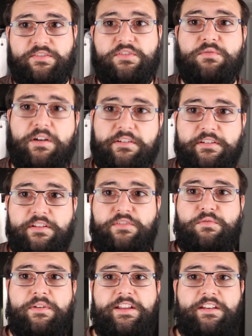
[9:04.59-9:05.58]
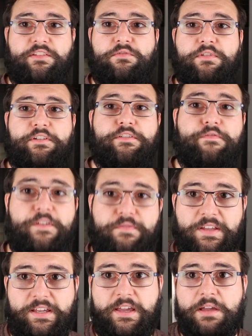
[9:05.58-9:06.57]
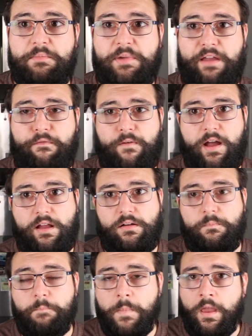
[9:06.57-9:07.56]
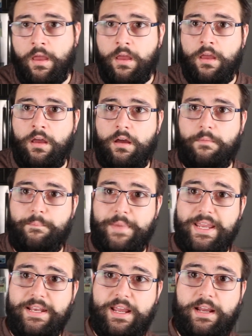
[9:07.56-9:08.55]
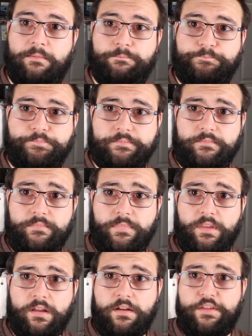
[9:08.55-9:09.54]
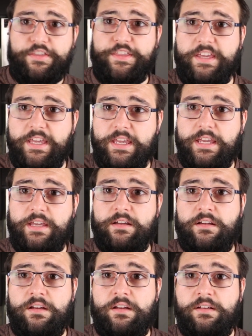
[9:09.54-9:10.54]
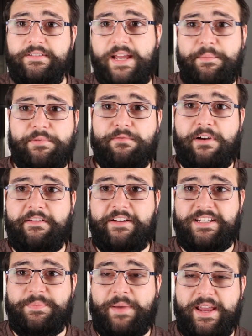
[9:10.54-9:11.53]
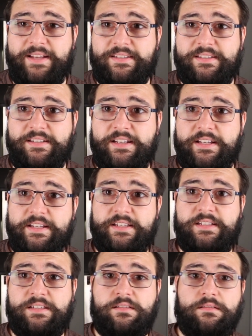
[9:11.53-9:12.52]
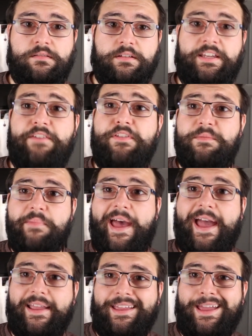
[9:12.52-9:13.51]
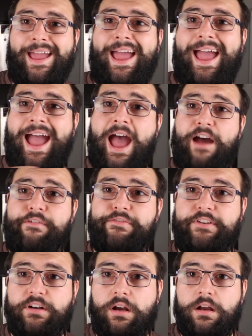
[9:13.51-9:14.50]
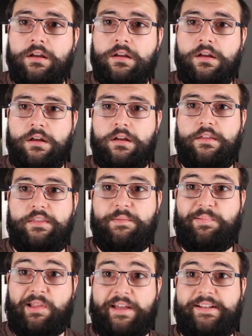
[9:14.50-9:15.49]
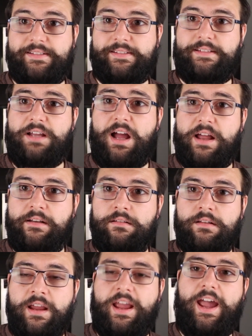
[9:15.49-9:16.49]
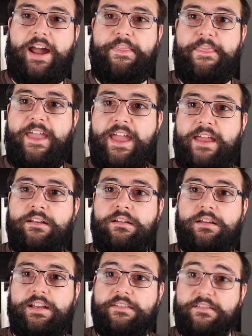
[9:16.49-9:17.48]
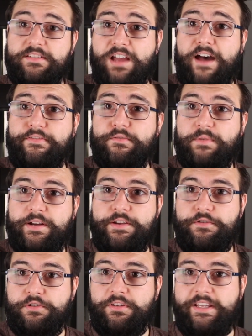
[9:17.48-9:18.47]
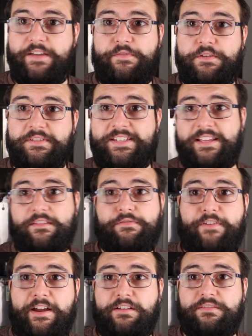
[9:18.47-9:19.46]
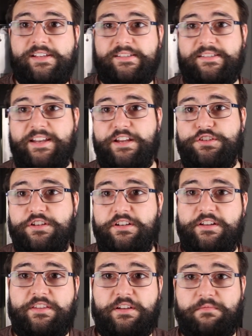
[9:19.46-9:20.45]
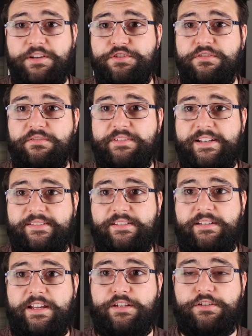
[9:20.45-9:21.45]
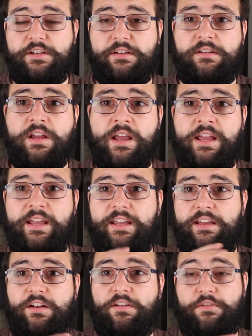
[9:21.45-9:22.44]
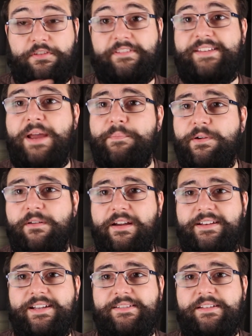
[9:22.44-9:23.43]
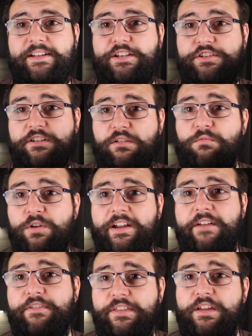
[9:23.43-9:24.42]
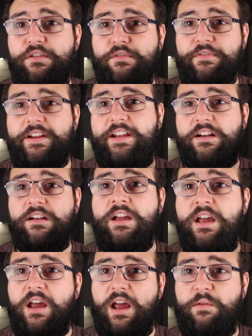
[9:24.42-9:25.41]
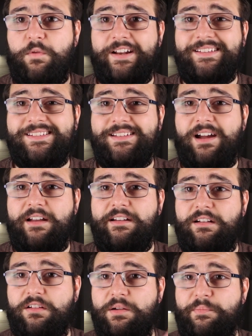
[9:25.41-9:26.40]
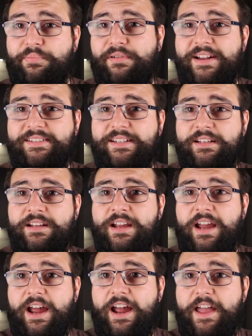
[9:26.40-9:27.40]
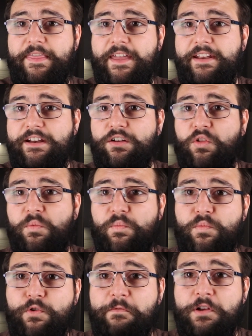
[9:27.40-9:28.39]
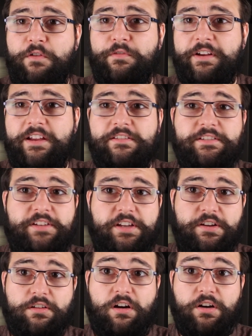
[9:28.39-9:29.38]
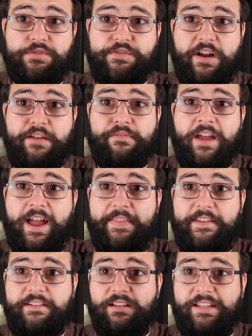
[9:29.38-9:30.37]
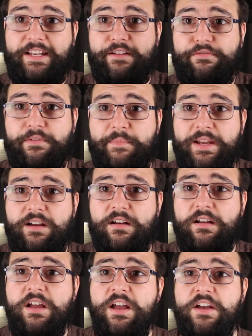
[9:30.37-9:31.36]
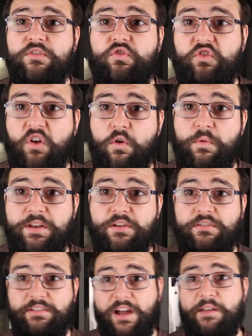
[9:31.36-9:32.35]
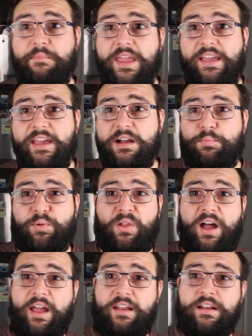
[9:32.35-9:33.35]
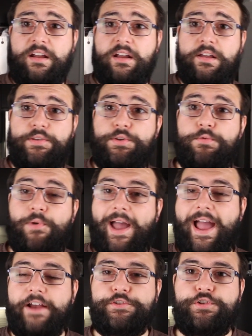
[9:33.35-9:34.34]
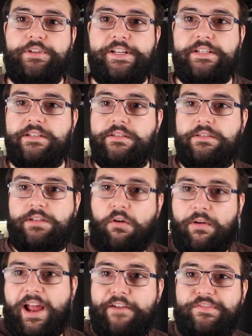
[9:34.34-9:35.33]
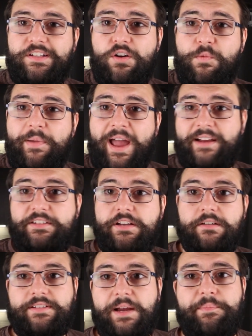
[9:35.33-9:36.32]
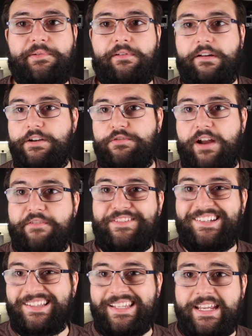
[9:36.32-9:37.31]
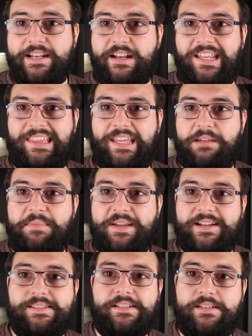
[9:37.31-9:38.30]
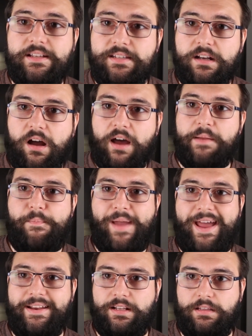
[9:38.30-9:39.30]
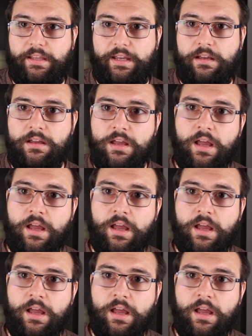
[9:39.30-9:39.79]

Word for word: a 220 to 250 gigabyte file. Meaning the temporary space is given back after the plot is done. And then in the software, usually, if you set the final destination and the original destination, it'll or the temporary destination, it'll work everything over here. And when it's done, it'll compress it and then it'll move it over here into your hard drive and then delete it from here. So when you're done making a plot, you actually don't have to go back to your temporary drive and delete anything because it does it automatically.